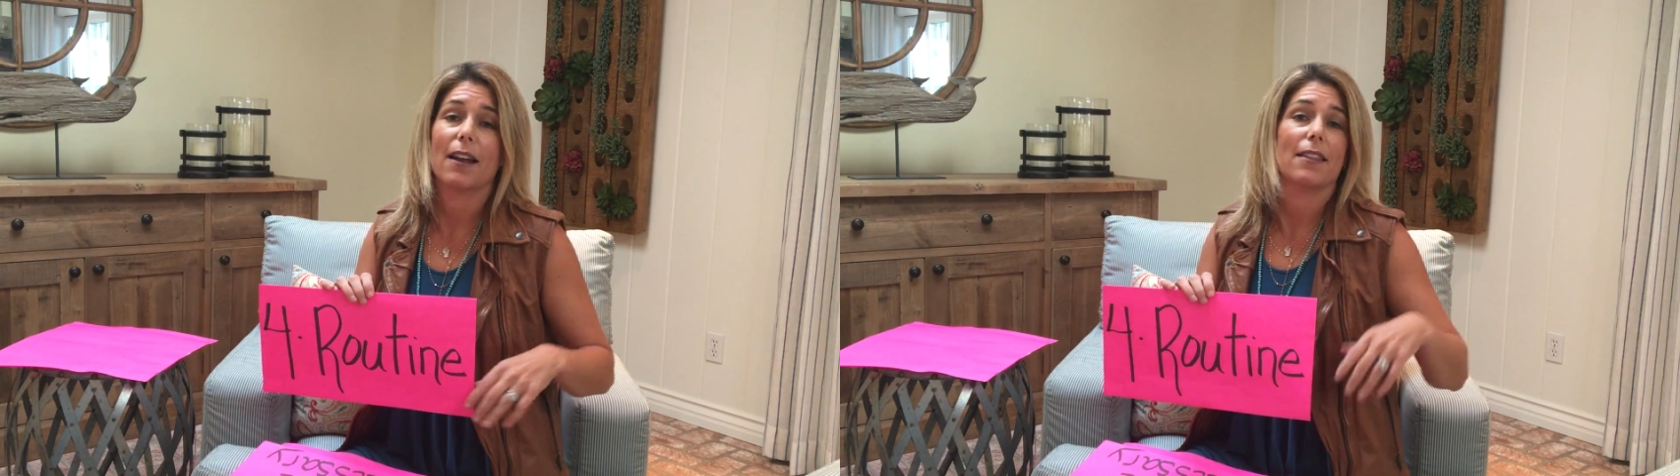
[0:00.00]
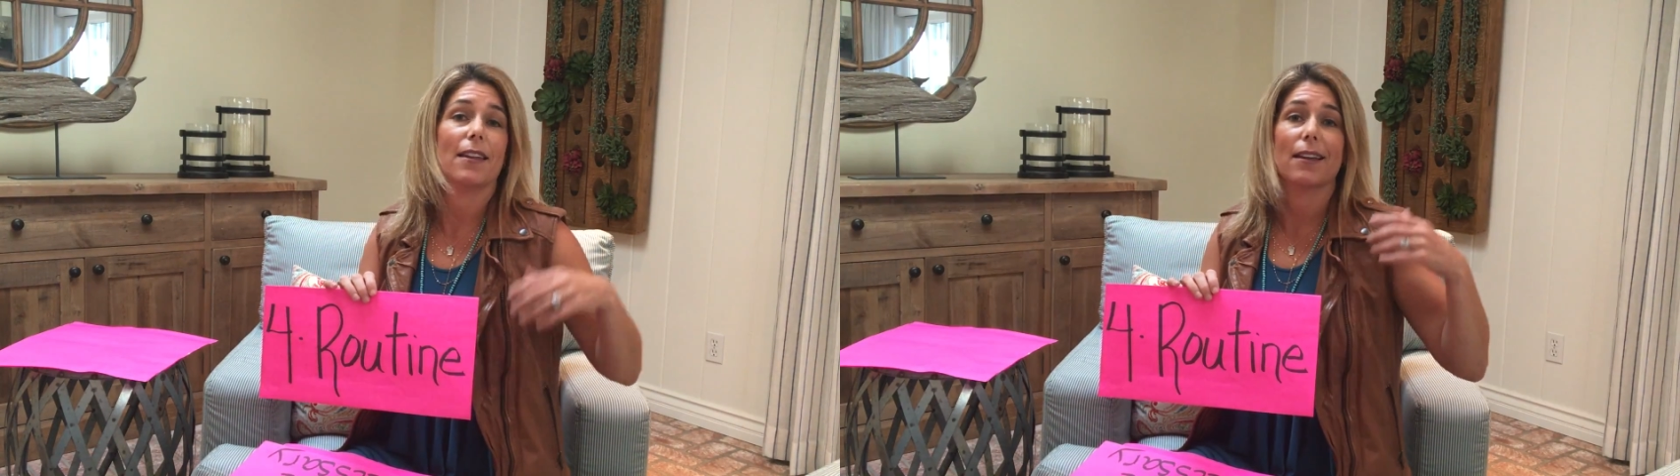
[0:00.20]
and
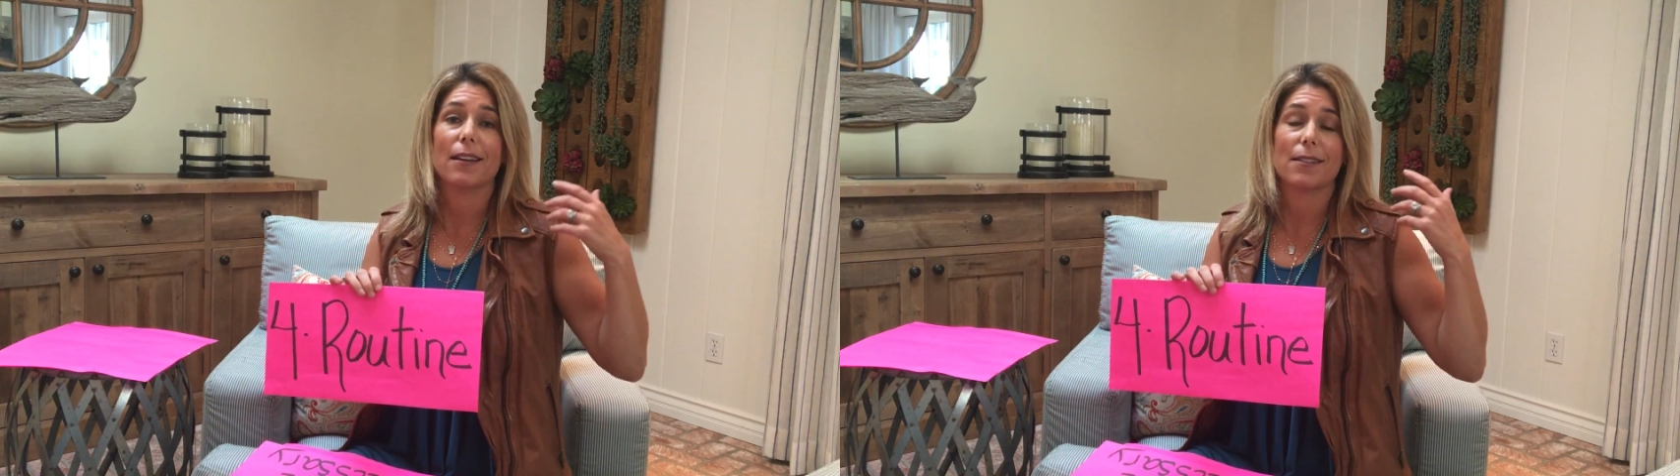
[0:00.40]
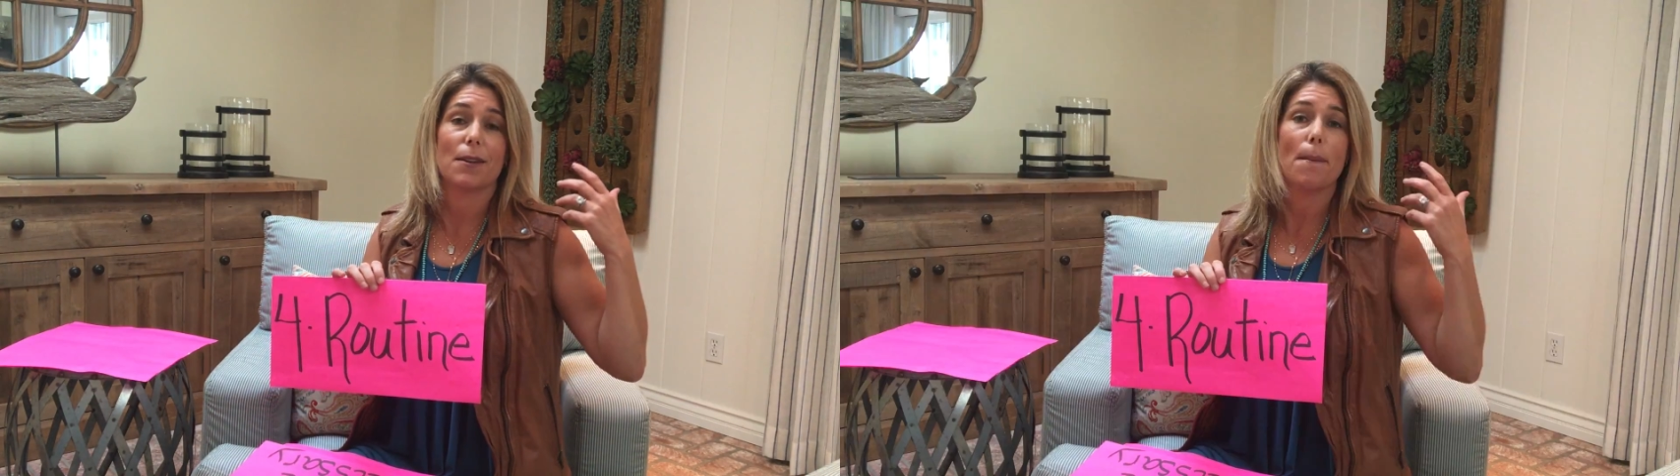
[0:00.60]
I think
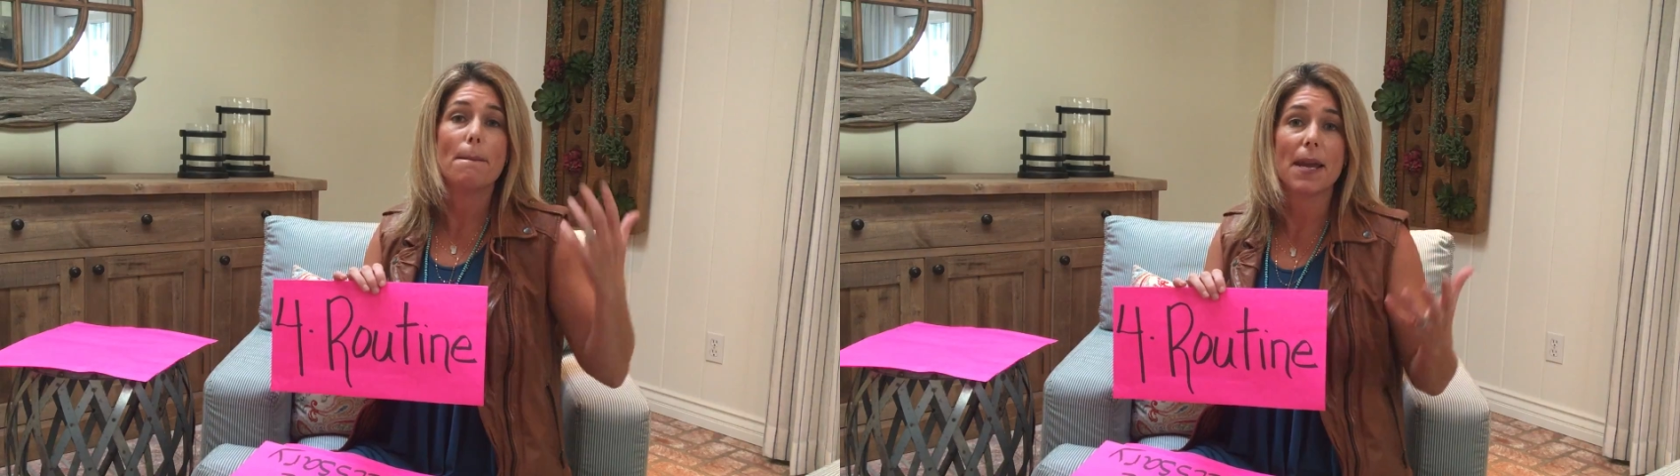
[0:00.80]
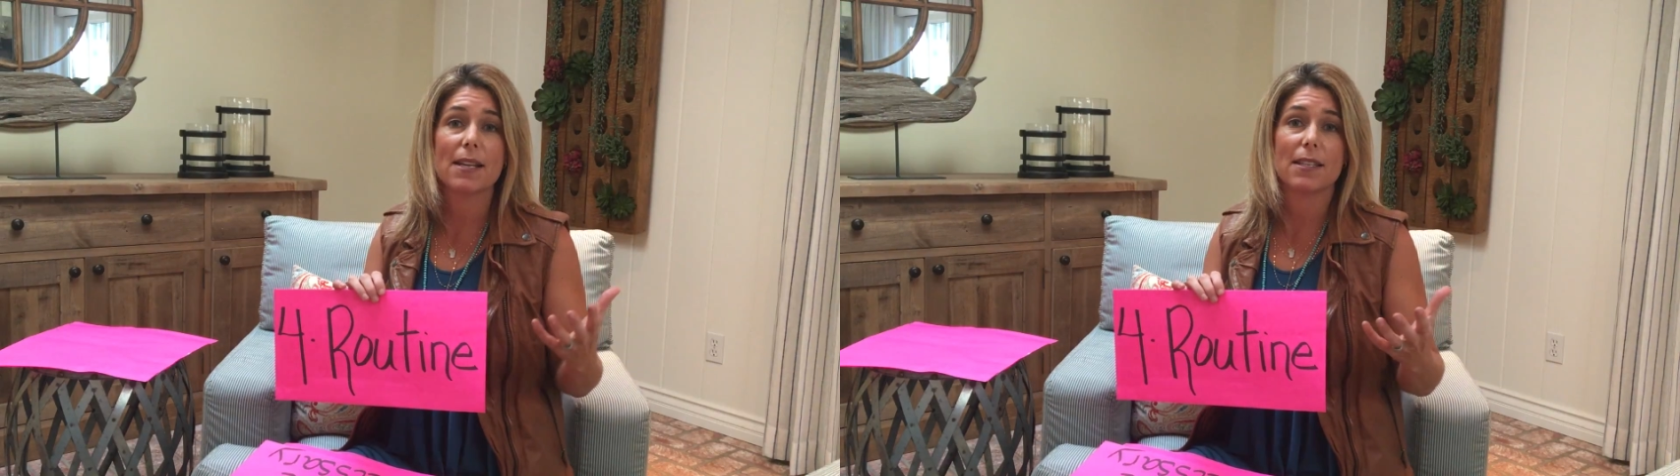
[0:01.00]
it's an
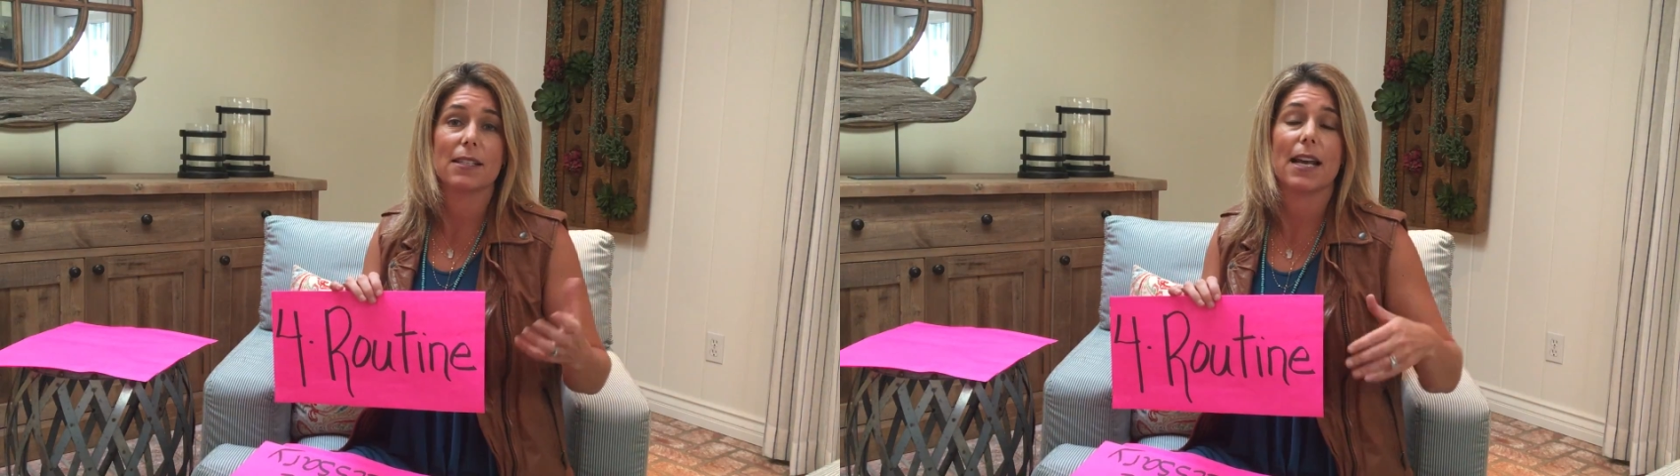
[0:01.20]
amazing